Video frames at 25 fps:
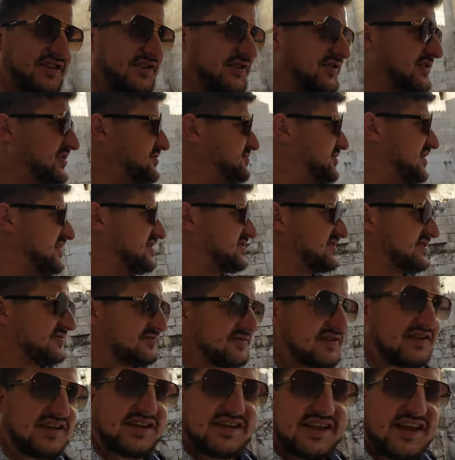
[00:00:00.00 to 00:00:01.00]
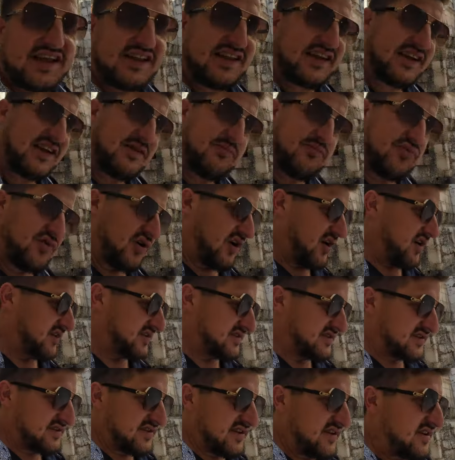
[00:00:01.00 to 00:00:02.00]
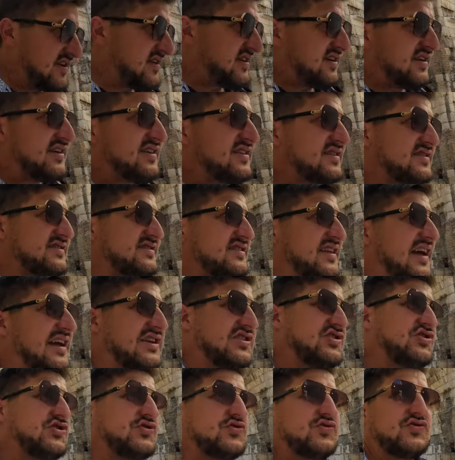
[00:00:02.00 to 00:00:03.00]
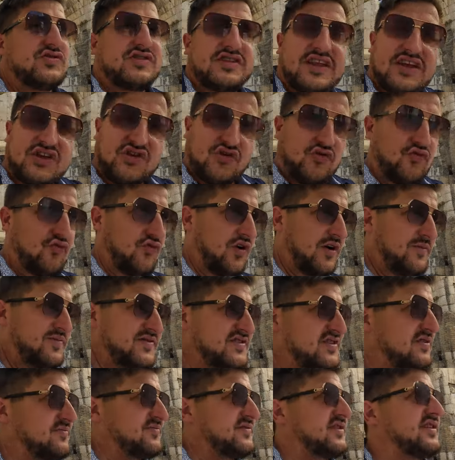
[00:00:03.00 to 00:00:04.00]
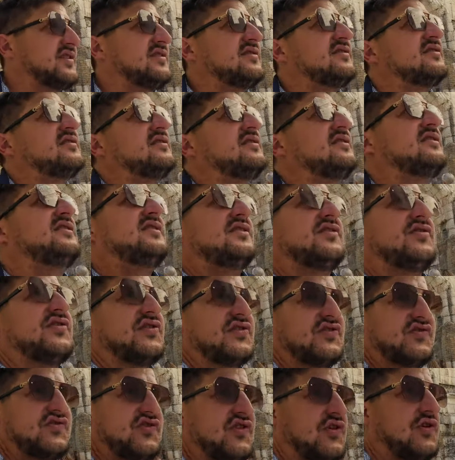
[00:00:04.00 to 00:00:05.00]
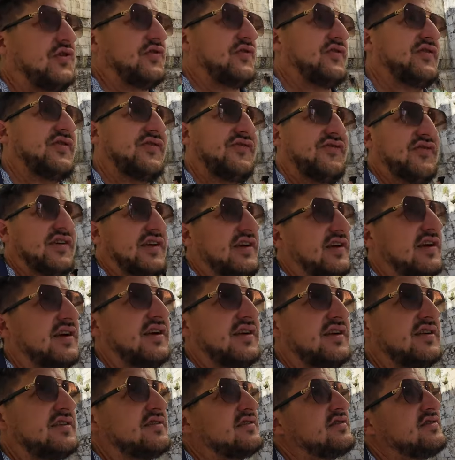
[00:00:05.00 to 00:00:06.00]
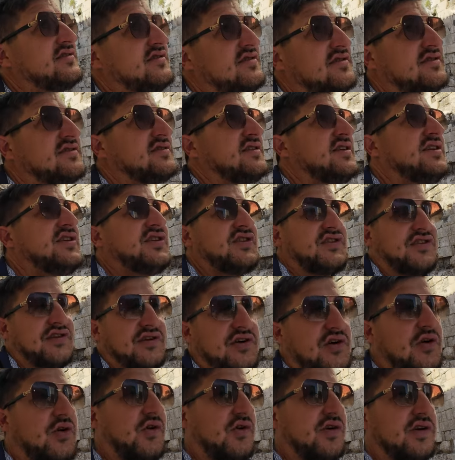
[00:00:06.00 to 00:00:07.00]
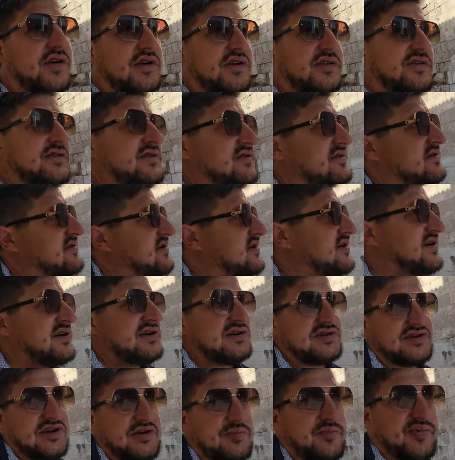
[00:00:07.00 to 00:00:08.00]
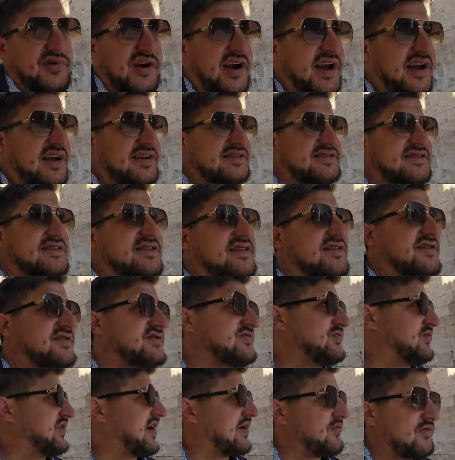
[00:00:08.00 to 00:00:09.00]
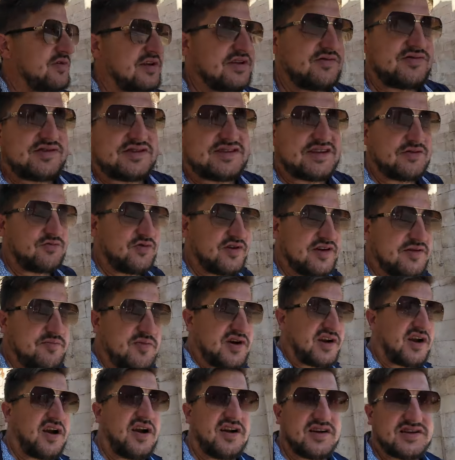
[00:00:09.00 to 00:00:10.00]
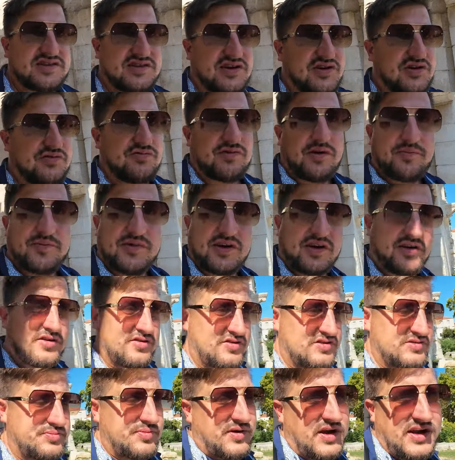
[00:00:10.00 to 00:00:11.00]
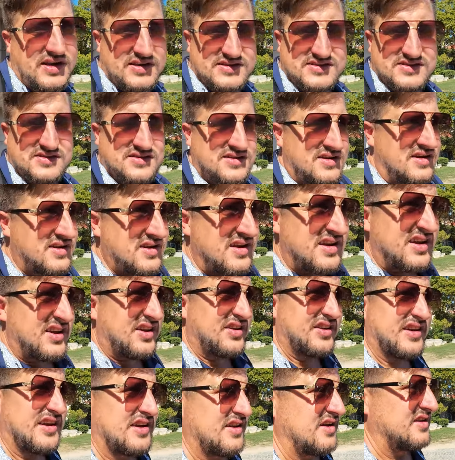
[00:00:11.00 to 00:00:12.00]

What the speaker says: in Europe has something like that, like a bronze statue that you rub something, their toe, their finger, their horn, their breast. There's one, we see one in Makarska, you rub the girl's breast and you